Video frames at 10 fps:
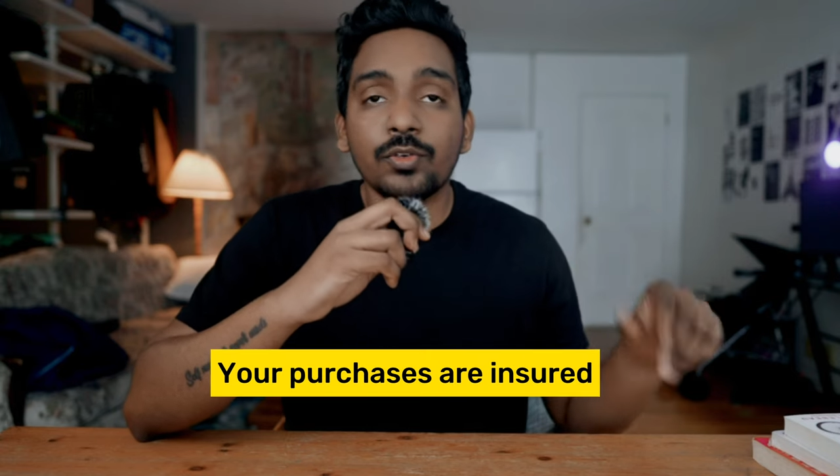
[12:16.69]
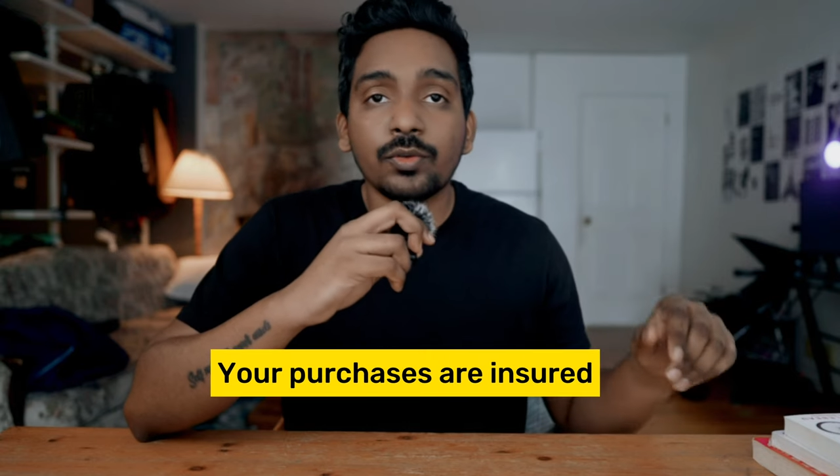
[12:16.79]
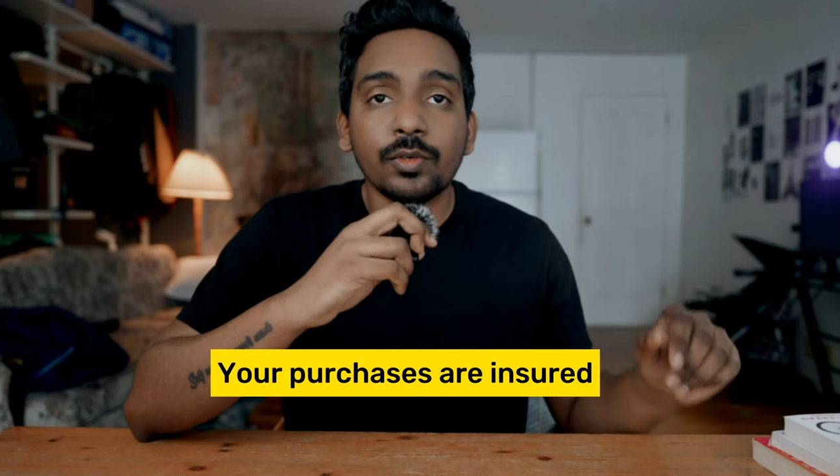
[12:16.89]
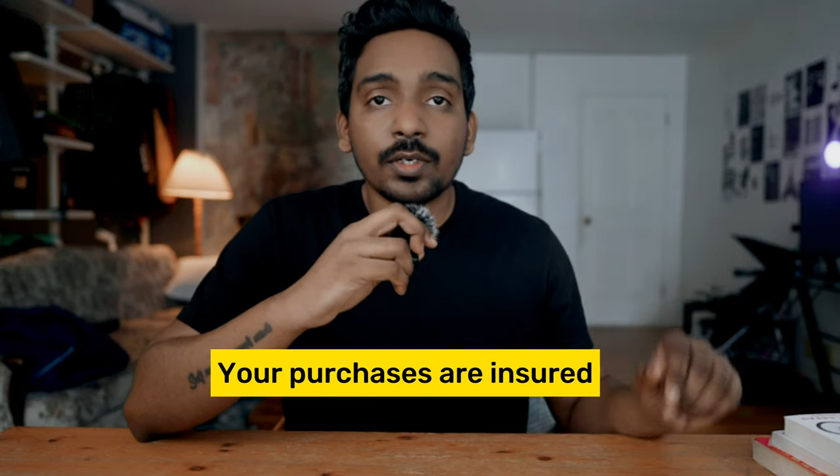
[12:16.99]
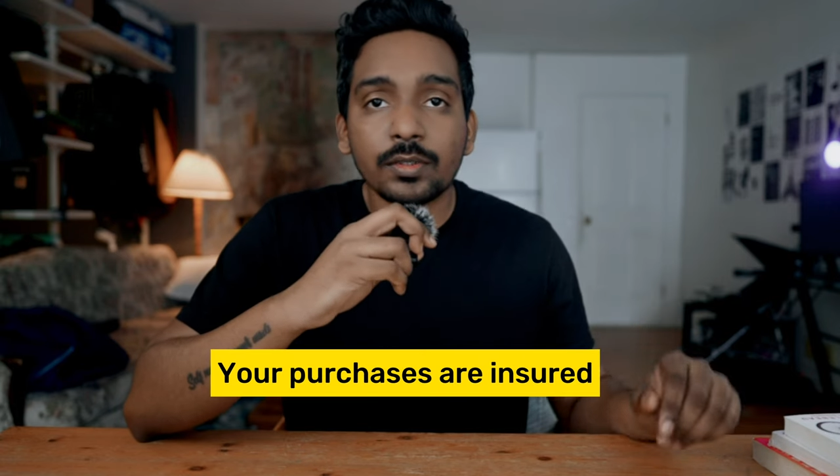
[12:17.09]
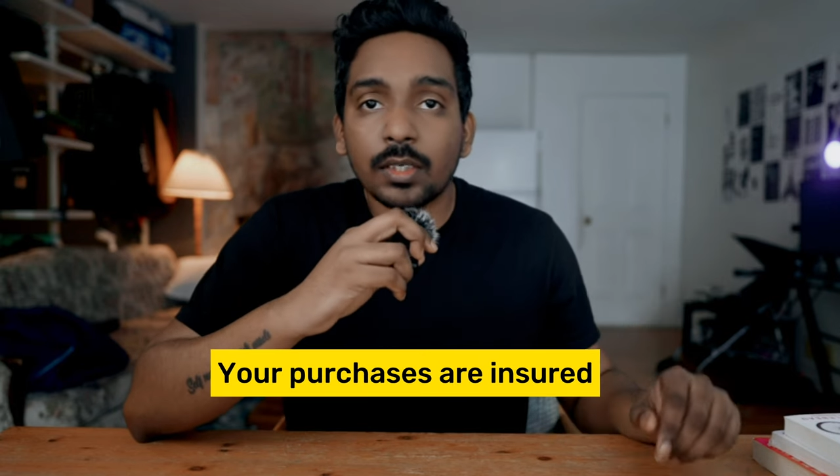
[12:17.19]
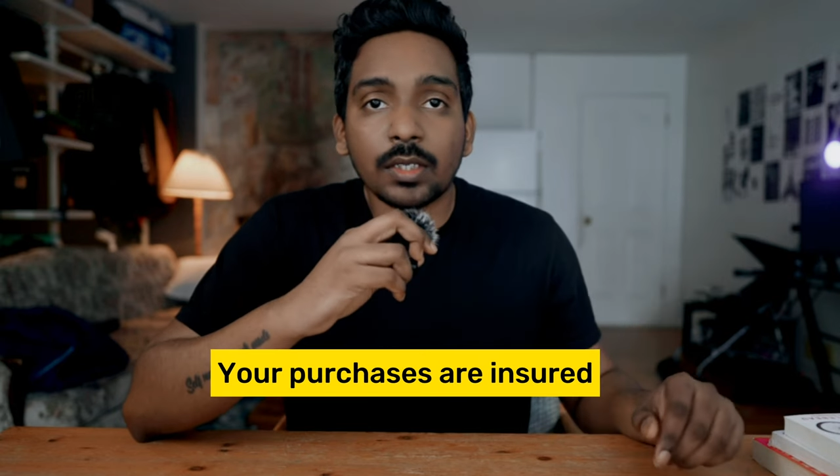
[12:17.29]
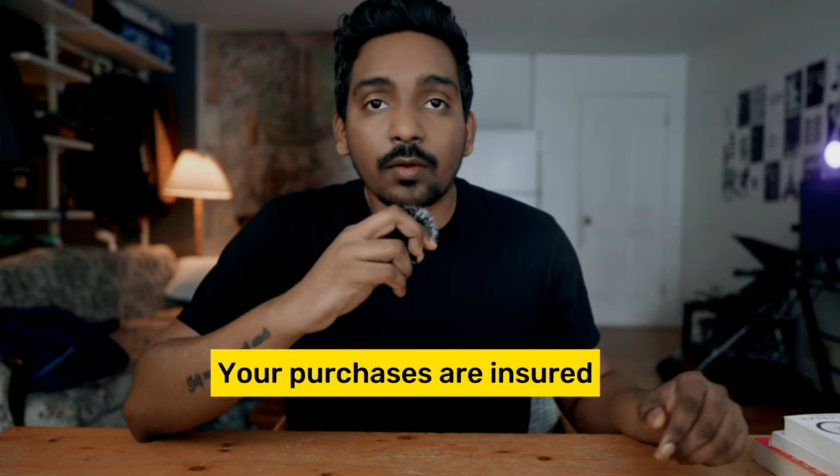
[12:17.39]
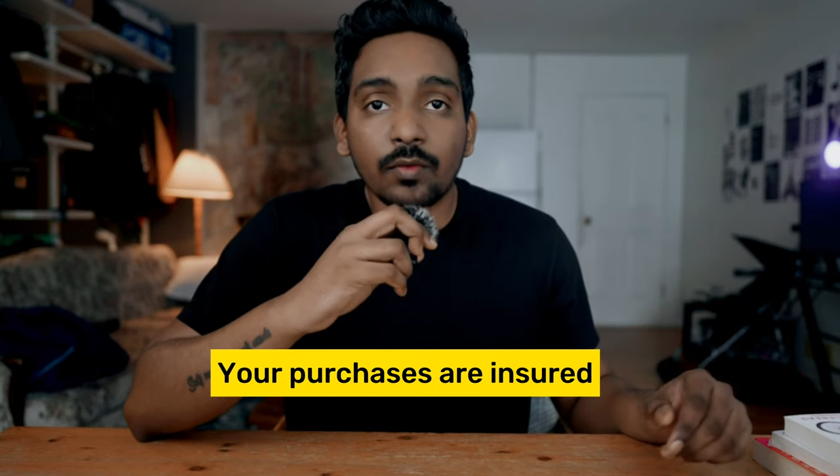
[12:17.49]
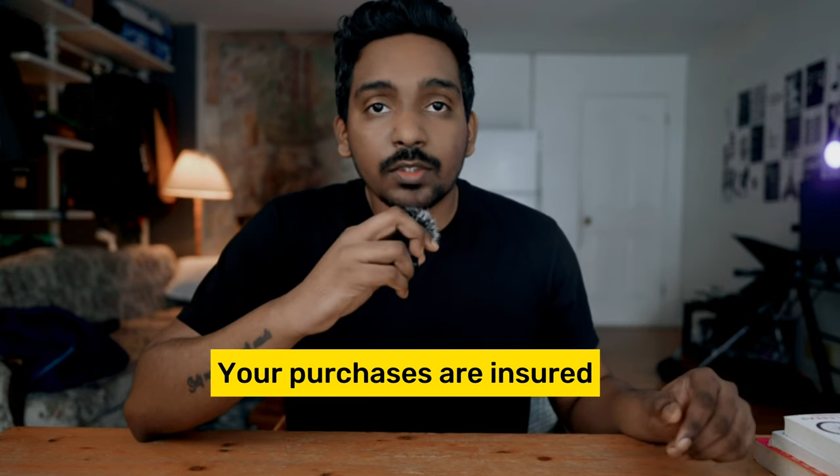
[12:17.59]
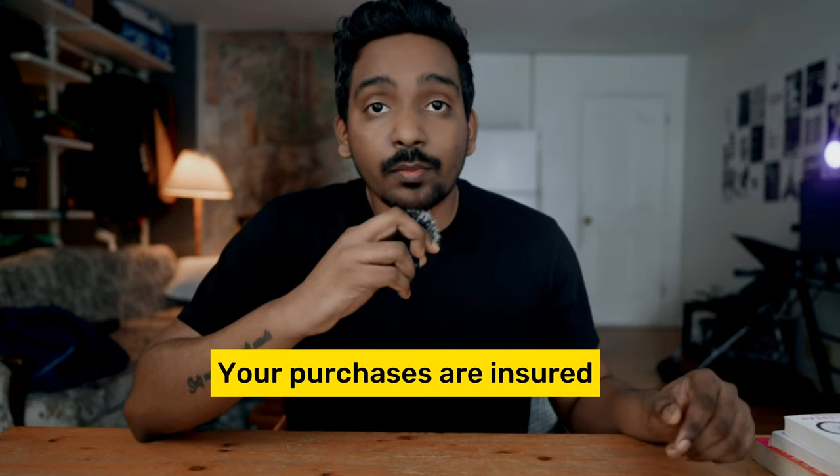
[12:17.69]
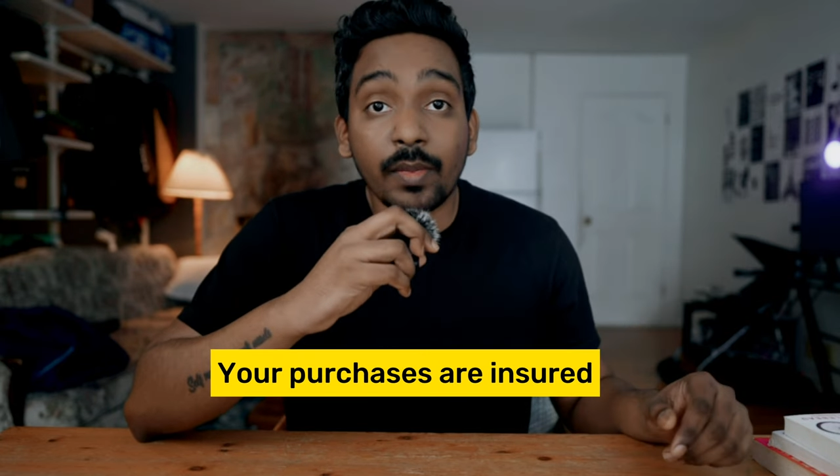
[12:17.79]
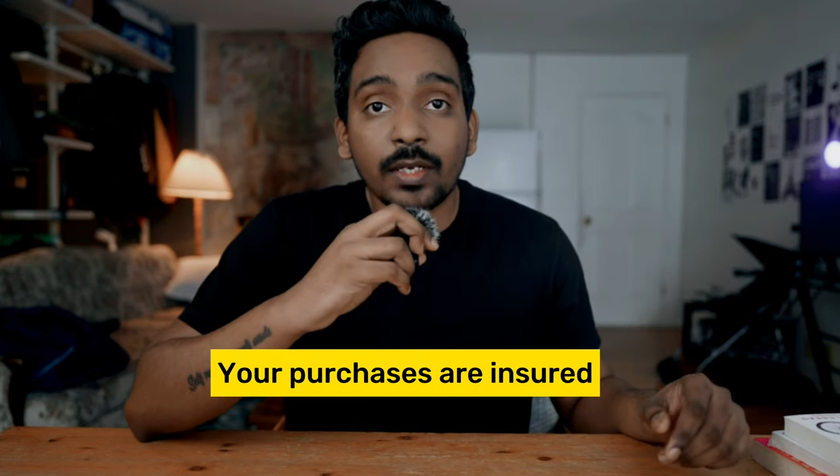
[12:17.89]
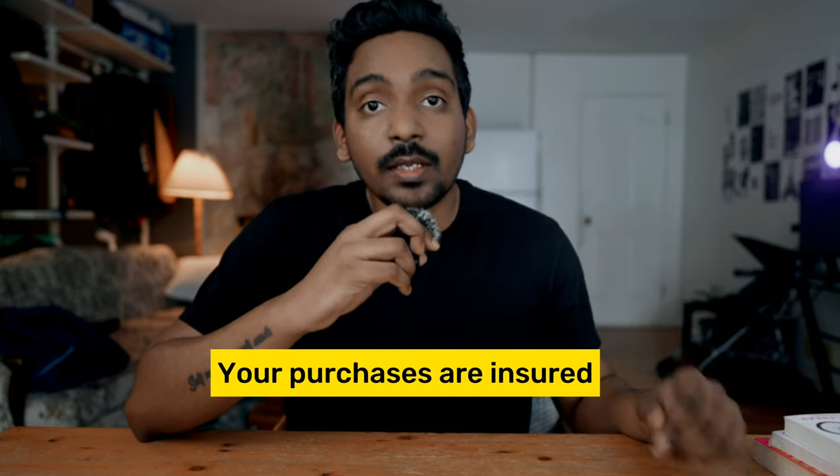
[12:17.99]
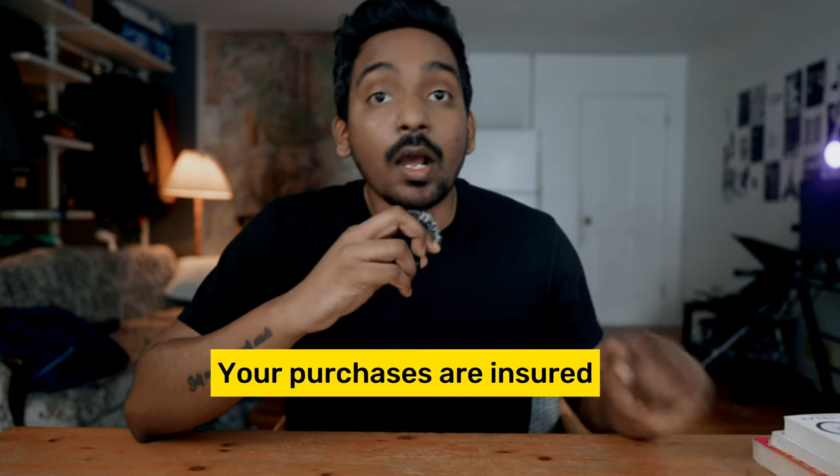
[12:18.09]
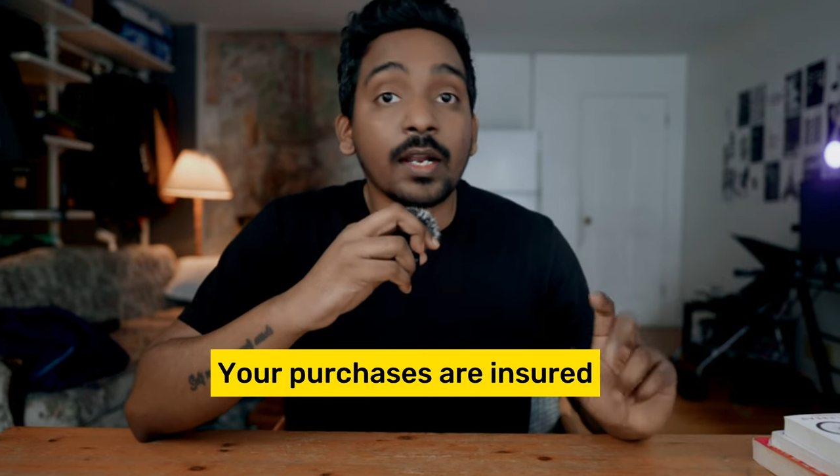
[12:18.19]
insurance that covers many